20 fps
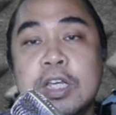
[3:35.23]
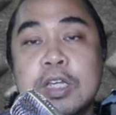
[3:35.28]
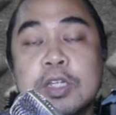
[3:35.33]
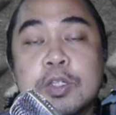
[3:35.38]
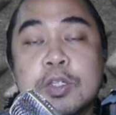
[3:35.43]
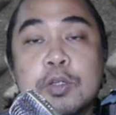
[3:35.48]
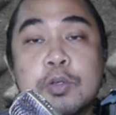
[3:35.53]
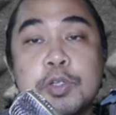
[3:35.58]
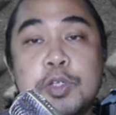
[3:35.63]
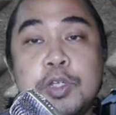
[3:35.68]

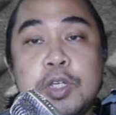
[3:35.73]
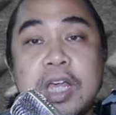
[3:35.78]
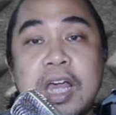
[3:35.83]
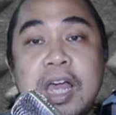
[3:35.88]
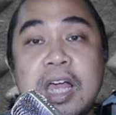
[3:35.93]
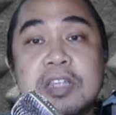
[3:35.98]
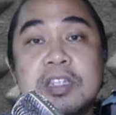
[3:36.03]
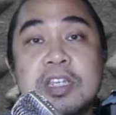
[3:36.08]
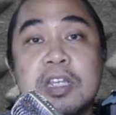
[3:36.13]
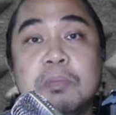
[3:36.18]
So she
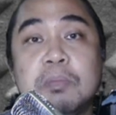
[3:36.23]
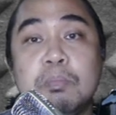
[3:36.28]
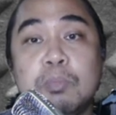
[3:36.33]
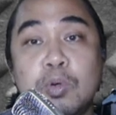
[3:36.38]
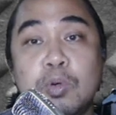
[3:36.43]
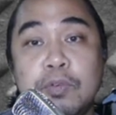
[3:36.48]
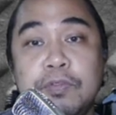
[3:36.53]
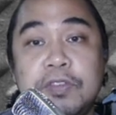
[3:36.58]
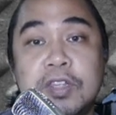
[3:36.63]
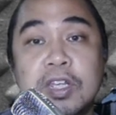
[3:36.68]
hasn't
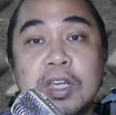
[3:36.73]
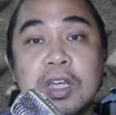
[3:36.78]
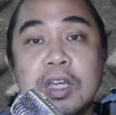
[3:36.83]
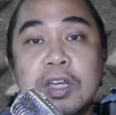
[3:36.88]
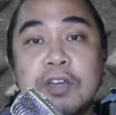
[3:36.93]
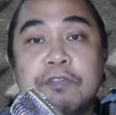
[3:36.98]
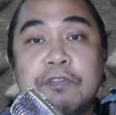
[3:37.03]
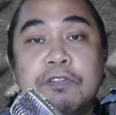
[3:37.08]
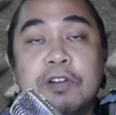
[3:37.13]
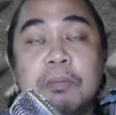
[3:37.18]
moved
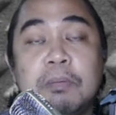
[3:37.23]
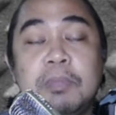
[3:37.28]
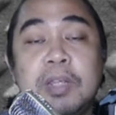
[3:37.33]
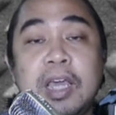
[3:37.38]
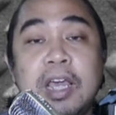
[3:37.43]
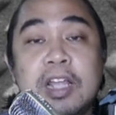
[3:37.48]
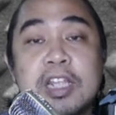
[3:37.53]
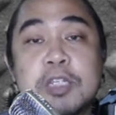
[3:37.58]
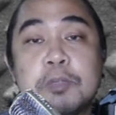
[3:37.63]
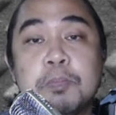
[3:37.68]
from the
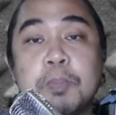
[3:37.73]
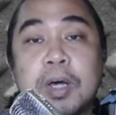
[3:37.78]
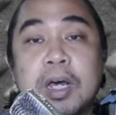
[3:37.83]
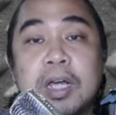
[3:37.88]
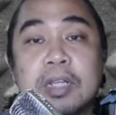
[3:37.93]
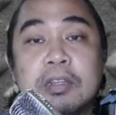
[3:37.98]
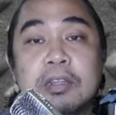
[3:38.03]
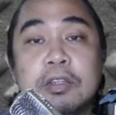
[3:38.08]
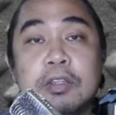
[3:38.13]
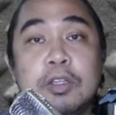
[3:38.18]
eighth
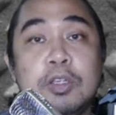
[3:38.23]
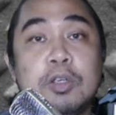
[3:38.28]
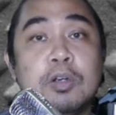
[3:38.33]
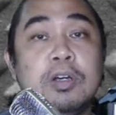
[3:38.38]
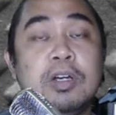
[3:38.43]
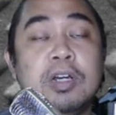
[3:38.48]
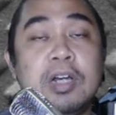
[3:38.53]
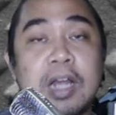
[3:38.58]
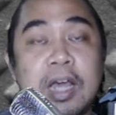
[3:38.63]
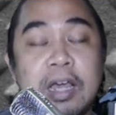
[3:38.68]
spot your
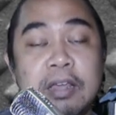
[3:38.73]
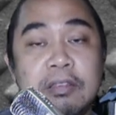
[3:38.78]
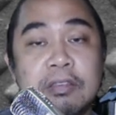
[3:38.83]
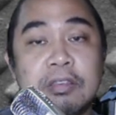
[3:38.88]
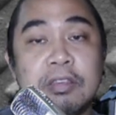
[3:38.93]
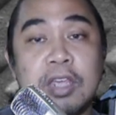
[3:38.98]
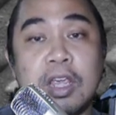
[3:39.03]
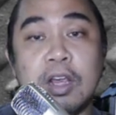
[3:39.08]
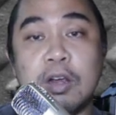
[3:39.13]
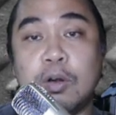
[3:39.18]

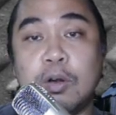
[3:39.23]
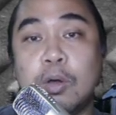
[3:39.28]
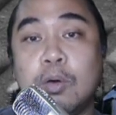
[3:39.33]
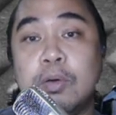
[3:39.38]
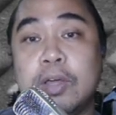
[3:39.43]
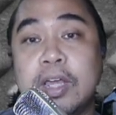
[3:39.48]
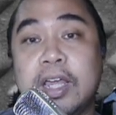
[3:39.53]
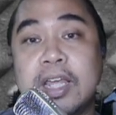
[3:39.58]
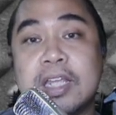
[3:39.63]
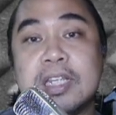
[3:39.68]
ninth hero
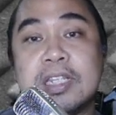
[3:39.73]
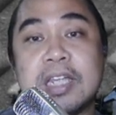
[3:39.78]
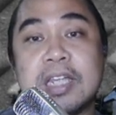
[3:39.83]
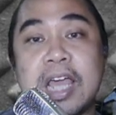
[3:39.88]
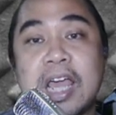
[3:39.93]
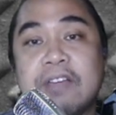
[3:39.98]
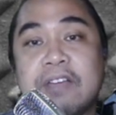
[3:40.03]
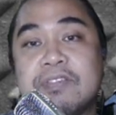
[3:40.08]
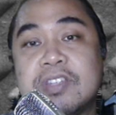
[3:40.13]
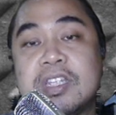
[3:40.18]
is
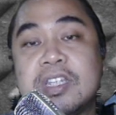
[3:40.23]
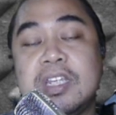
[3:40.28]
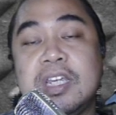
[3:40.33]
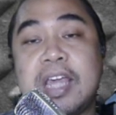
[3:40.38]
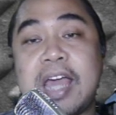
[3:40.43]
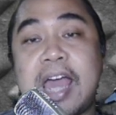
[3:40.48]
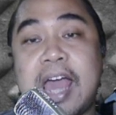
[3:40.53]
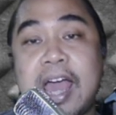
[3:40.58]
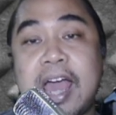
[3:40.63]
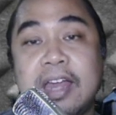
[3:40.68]
FC
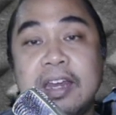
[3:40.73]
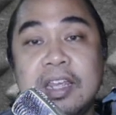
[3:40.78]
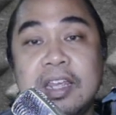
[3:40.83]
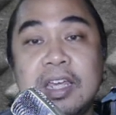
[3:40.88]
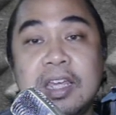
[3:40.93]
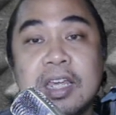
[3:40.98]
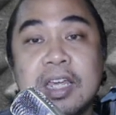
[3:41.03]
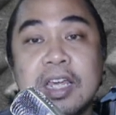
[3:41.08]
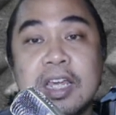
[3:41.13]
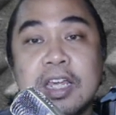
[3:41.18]
Annie.